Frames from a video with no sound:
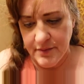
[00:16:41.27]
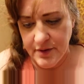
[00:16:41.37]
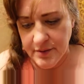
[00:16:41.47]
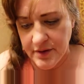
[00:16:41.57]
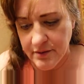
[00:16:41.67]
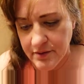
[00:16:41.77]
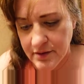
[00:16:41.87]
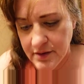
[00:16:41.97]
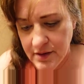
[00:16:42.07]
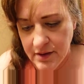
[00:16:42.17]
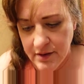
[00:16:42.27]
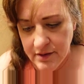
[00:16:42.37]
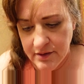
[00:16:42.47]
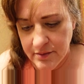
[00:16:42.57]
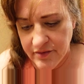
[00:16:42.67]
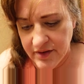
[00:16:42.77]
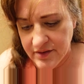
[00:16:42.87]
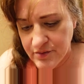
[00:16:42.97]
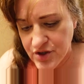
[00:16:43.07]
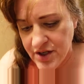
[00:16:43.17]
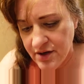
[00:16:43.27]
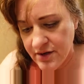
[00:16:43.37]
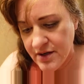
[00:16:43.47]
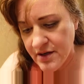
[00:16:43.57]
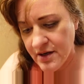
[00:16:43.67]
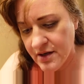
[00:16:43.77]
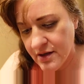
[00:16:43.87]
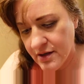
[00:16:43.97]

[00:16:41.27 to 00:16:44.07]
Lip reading: Here we go. So we've got some cherry,